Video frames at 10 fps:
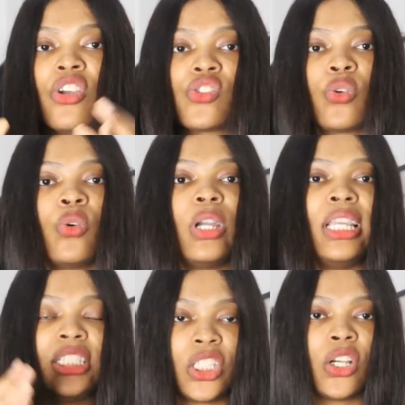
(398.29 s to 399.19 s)
So
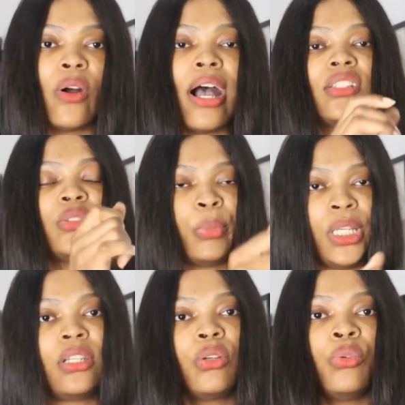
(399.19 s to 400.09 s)
each girl had to
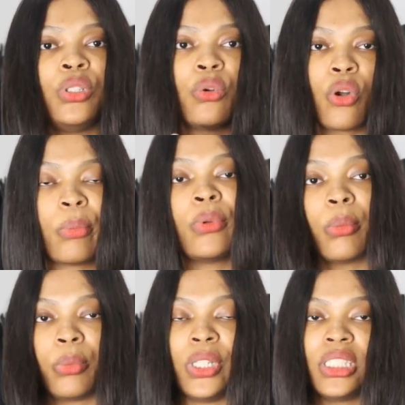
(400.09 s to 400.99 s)
pick who they'll couple
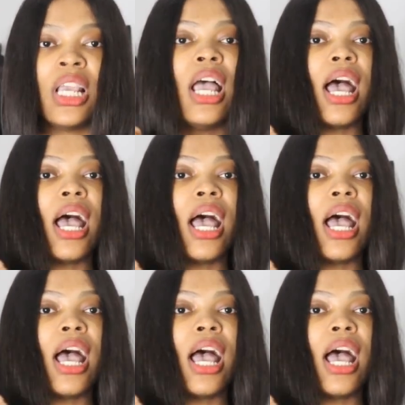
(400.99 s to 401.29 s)
up with,